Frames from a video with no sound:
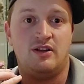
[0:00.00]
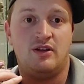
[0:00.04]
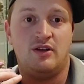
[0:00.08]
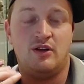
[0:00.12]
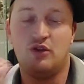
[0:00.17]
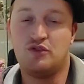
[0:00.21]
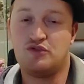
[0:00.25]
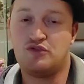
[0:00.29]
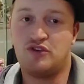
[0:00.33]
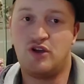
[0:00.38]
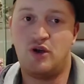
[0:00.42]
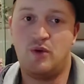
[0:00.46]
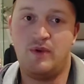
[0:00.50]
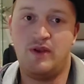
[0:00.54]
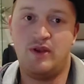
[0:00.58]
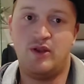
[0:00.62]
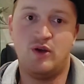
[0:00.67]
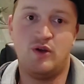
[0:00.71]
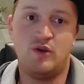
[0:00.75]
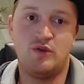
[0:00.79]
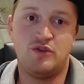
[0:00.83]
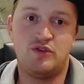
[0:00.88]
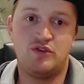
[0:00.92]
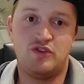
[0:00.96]
Also, we're
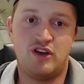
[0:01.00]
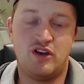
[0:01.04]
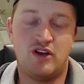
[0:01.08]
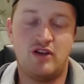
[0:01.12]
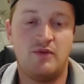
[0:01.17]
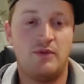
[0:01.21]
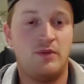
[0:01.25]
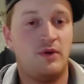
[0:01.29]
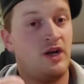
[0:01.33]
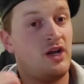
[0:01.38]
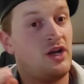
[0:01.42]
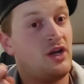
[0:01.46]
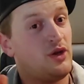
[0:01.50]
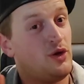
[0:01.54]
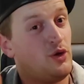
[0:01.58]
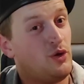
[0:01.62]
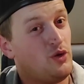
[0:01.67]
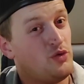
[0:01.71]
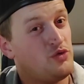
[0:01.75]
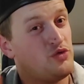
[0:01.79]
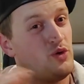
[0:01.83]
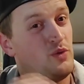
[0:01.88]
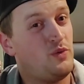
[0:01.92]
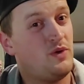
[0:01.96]
going to talk. I
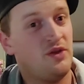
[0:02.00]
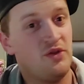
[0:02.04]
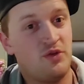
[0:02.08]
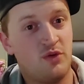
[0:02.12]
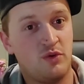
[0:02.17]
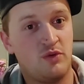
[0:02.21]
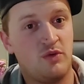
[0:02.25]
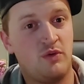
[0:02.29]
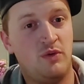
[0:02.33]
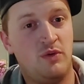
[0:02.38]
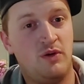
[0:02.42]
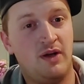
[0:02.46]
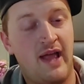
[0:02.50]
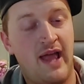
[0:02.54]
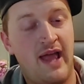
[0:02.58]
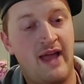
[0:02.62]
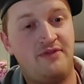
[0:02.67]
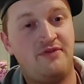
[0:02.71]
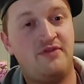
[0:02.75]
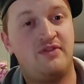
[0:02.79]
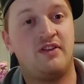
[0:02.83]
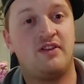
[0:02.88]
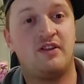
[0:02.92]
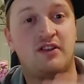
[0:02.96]
also want to
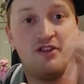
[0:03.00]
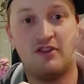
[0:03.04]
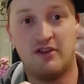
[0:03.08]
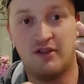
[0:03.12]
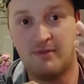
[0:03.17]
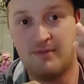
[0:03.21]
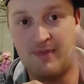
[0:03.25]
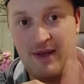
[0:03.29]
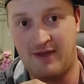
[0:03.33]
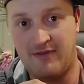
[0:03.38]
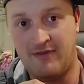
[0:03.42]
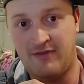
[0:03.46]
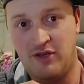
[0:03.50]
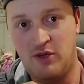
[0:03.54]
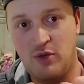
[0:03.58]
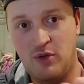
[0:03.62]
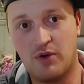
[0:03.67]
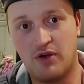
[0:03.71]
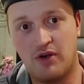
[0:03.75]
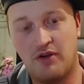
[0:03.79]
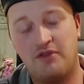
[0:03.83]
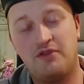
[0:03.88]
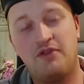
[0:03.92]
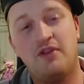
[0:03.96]
ask the, my
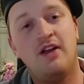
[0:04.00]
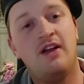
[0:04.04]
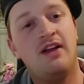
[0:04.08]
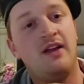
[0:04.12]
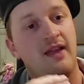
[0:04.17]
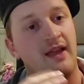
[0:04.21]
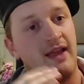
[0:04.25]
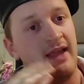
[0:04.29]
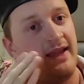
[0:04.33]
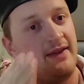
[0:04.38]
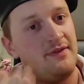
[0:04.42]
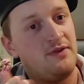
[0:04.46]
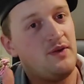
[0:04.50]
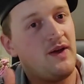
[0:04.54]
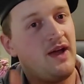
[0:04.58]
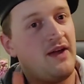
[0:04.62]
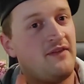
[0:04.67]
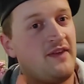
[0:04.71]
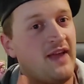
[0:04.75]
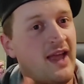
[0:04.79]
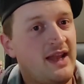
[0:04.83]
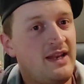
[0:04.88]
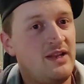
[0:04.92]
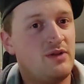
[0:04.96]
viewers if you
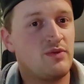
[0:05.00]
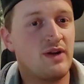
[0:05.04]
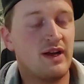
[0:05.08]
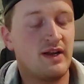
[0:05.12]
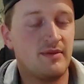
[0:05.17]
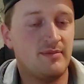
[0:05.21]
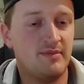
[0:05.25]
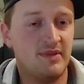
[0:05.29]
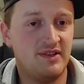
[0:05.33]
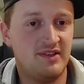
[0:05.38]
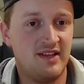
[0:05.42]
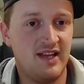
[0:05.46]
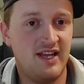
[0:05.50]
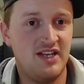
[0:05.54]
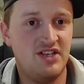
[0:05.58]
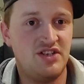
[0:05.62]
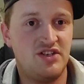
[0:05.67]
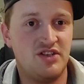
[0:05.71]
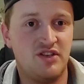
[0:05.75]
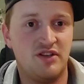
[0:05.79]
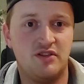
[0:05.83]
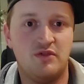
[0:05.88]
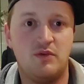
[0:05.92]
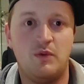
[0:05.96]
have any
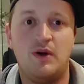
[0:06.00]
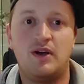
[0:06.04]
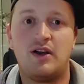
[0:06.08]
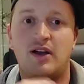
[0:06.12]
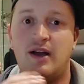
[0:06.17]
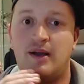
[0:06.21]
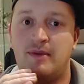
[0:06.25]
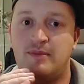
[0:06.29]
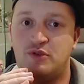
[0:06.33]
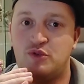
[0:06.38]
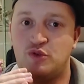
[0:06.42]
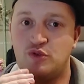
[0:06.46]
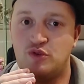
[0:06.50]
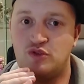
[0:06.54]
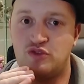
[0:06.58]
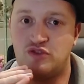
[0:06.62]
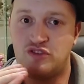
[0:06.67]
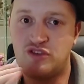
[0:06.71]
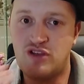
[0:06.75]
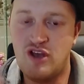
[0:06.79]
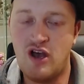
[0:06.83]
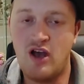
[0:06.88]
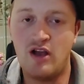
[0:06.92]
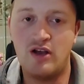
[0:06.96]
recommendations where I should
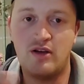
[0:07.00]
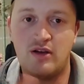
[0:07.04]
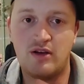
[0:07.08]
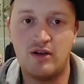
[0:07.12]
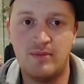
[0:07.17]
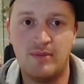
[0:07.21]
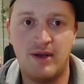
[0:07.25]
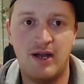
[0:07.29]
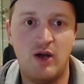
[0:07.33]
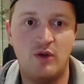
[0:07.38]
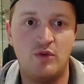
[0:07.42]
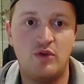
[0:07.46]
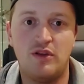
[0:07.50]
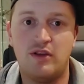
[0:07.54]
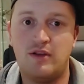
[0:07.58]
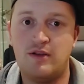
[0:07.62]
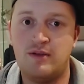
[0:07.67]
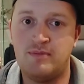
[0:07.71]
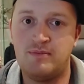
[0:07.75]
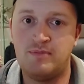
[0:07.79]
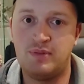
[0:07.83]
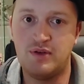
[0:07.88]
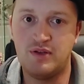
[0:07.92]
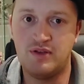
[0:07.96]
talk about
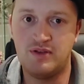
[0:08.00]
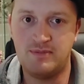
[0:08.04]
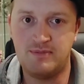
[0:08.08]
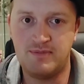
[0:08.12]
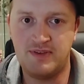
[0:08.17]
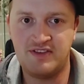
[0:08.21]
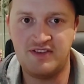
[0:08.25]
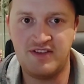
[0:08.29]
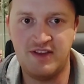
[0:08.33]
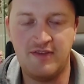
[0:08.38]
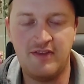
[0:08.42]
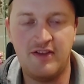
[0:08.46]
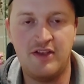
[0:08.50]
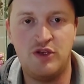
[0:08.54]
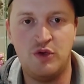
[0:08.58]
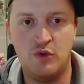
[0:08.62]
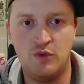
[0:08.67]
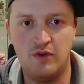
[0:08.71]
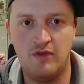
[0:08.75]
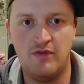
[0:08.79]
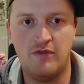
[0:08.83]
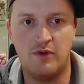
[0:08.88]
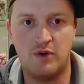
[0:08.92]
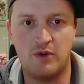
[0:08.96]
specific
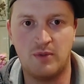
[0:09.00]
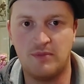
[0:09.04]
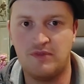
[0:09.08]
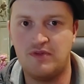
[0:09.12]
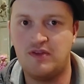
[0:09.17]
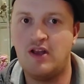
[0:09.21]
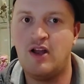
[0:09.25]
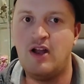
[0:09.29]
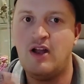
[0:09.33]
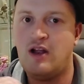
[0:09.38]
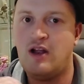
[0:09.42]
uniforms,